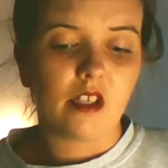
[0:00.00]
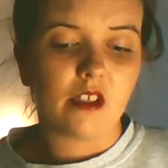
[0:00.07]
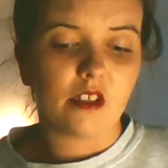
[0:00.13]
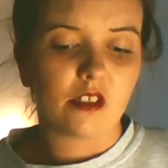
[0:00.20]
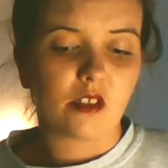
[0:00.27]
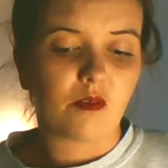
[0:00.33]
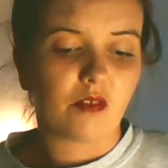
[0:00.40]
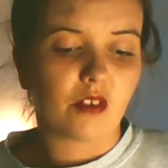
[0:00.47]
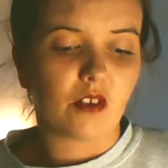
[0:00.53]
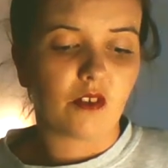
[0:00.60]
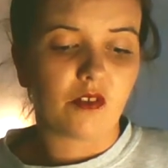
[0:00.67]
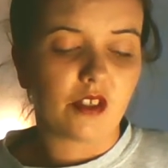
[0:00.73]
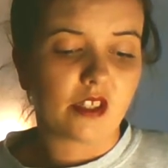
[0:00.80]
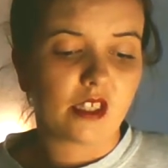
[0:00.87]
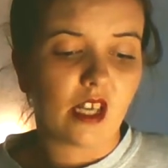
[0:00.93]
something of
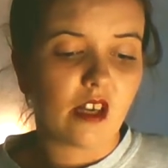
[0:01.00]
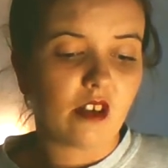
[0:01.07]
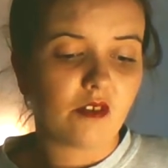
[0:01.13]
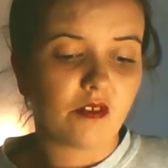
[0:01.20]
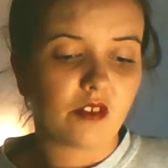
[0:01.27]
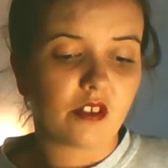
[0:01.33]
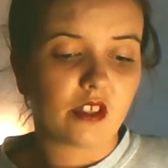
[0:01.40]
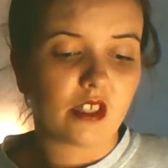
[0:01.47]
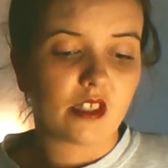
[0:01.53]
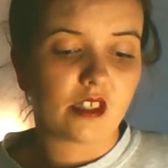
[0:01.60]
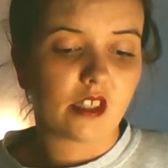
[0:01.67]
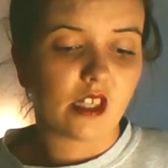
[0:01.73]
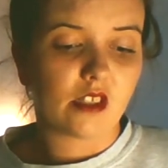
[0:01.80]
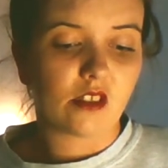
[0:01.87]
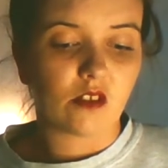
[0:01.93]
herself, that
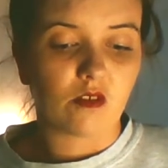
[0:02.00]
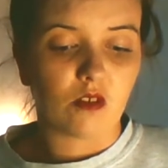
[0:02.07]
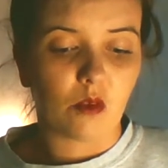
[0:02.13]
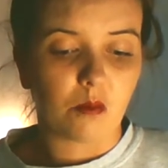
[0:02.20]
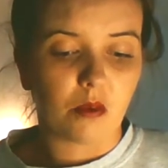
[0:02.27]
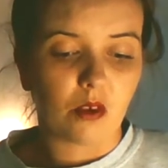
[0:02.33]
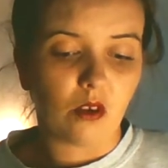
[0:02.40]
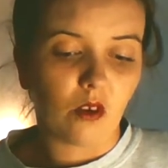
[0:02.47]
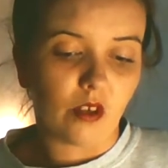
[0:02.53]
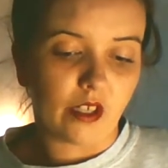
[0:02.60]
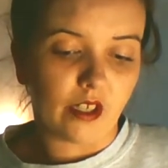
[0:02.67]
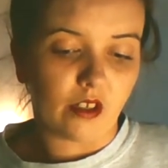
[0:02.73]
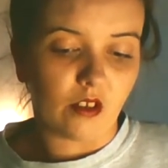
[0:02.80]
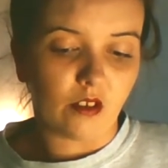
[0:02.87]
sense of not belonging,